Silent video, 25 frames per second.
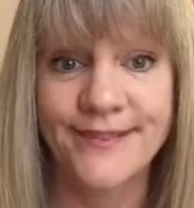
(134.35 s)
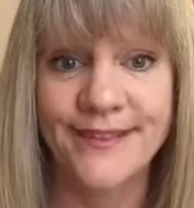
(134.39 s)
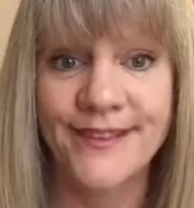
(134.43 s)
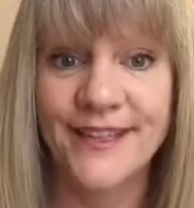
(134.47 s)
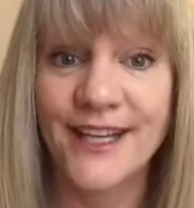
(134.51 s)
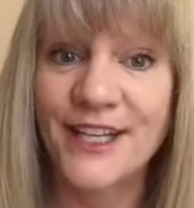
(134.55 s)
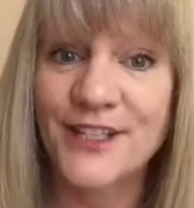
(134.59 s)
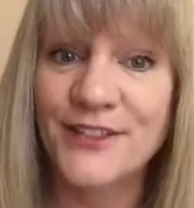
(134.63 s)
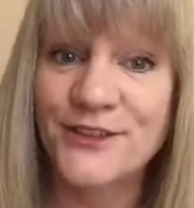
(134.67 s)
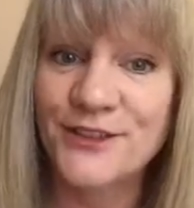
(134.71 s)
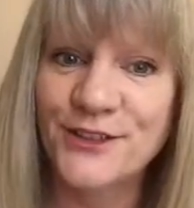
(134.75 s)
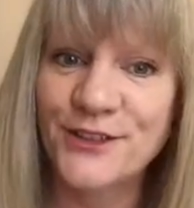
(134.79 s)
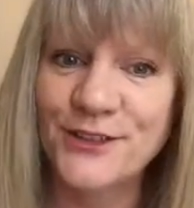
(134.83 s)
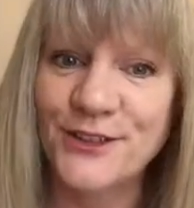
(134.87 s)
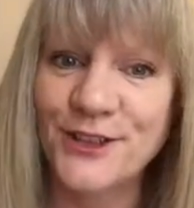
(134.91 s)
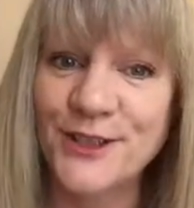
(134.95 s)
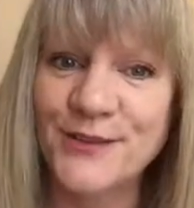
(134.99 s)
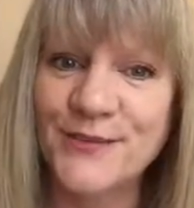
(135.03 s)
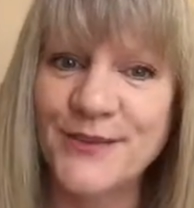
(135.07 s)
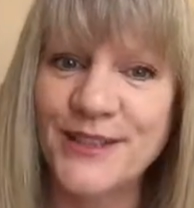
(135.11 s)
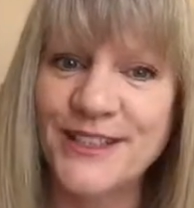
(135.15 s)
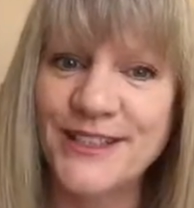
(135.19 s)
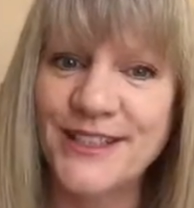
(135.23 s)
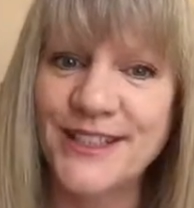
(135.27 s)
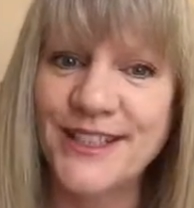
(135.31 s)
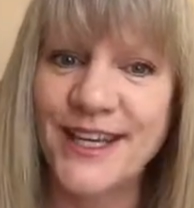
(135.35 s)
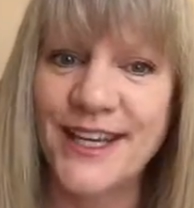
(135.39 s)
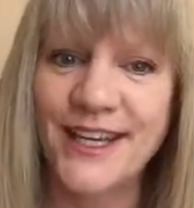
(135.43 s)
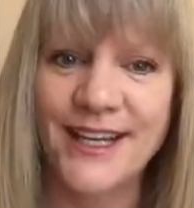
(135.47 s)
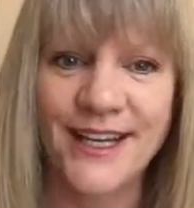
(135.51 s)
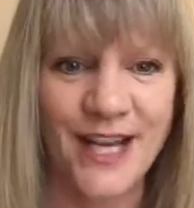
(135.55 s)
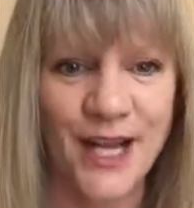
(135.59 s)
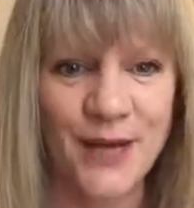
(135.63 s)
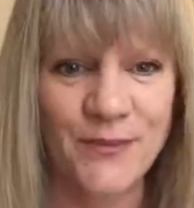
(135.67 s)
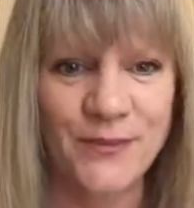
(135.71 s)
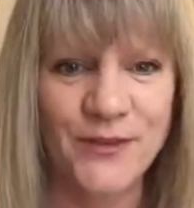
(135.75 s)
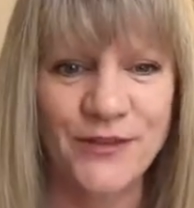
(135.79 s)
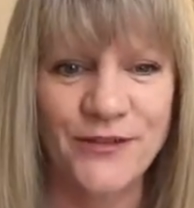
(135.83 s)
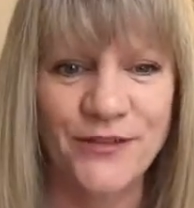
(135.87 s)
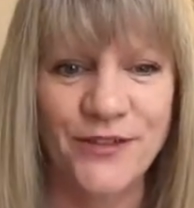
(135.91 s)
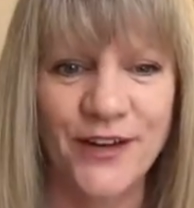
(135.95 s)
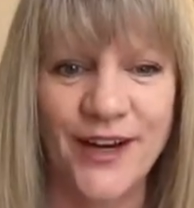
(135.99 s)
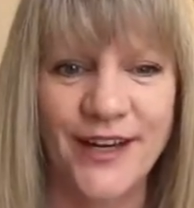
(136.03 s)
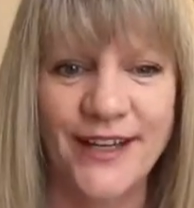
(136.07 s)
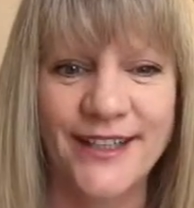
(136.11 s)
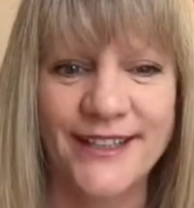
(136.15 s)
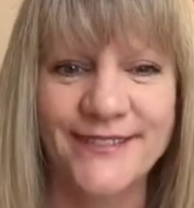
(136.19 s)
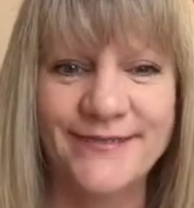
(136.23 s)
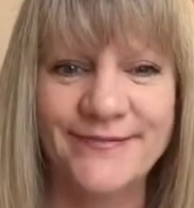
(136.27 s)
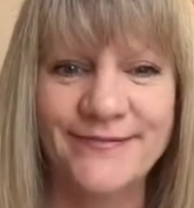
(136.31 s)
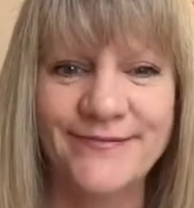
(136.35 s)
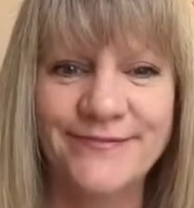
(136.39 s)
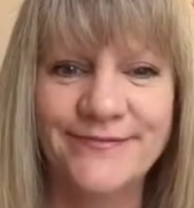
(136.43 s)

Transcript: Thanks for joining me today and happy Friday.